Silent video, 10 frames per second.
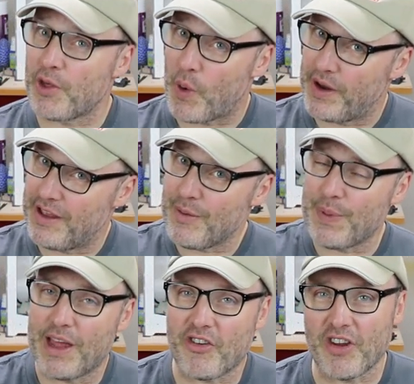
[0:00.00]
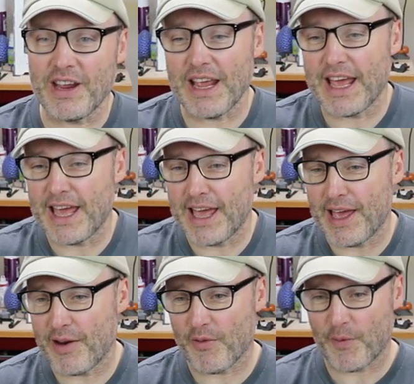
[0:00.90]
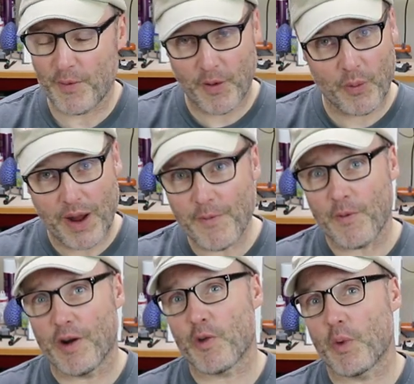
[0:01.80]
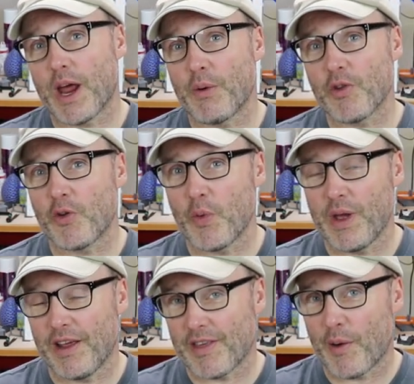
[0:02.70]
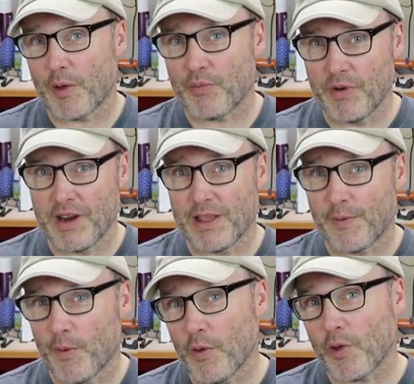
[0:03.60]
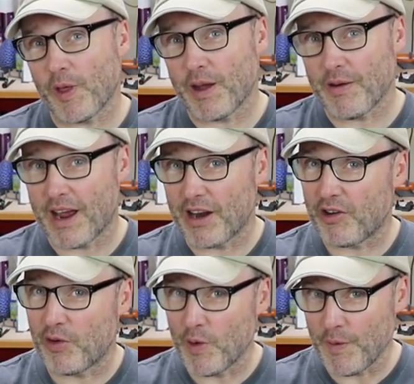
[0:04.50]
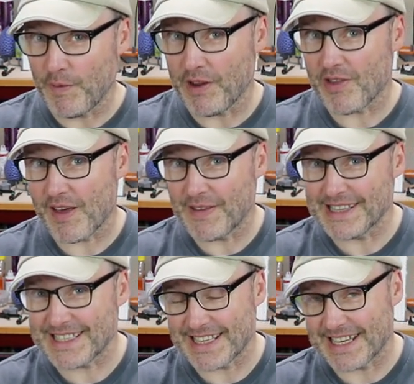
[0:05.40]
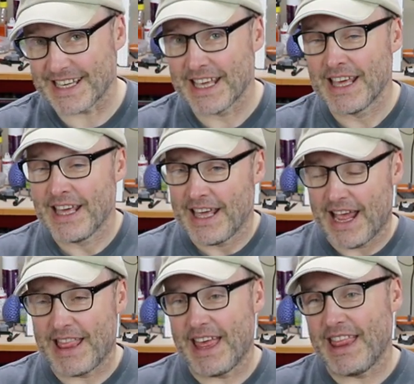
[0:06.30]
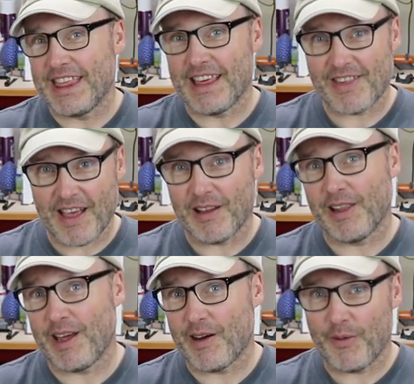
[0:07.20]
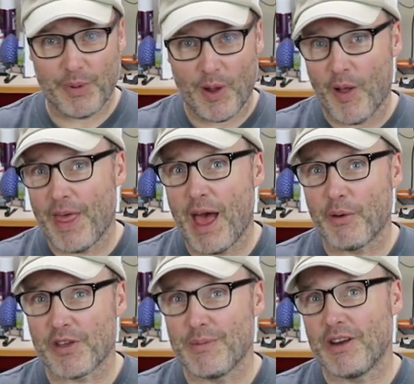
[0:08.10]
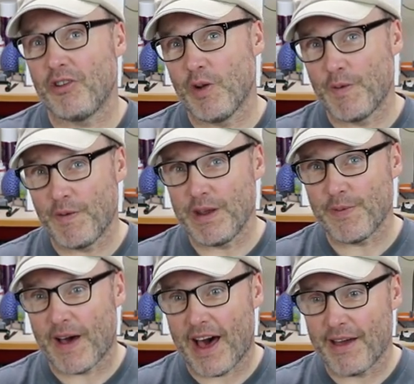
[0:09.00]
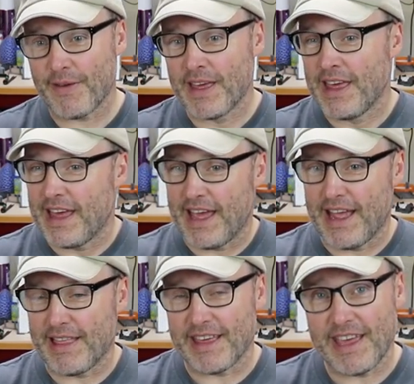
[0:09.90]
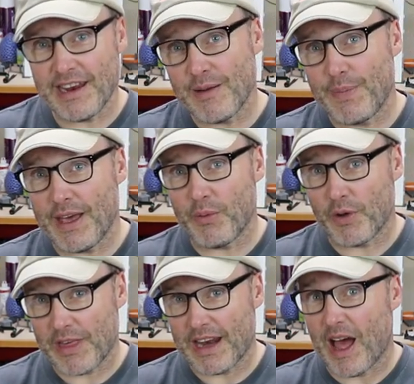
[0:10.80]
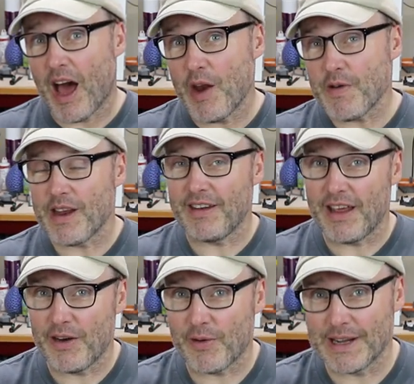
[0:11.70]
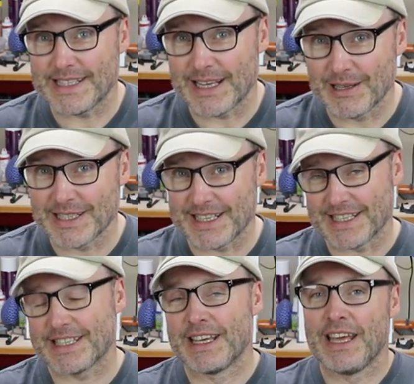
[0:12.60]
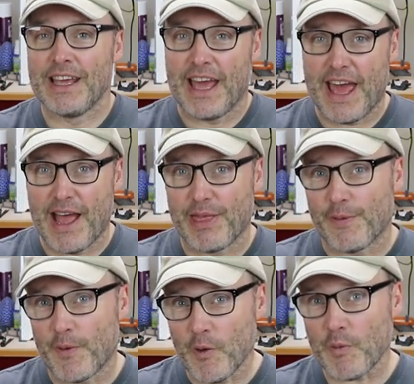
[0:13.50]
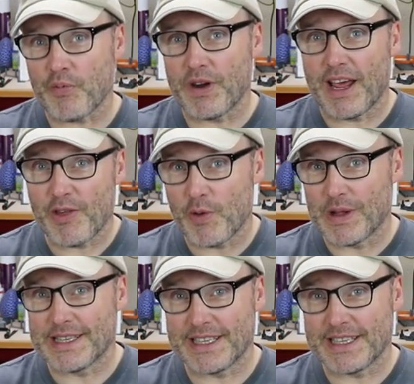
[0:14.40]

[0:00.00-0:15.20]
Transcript: So I did a benchy and for reference, what I was doing is I was printing the first layer at 257C and then the second layer beyond that was gonna be 255 and the heated bed was at 110 degrees Celsius. And the first print, as you can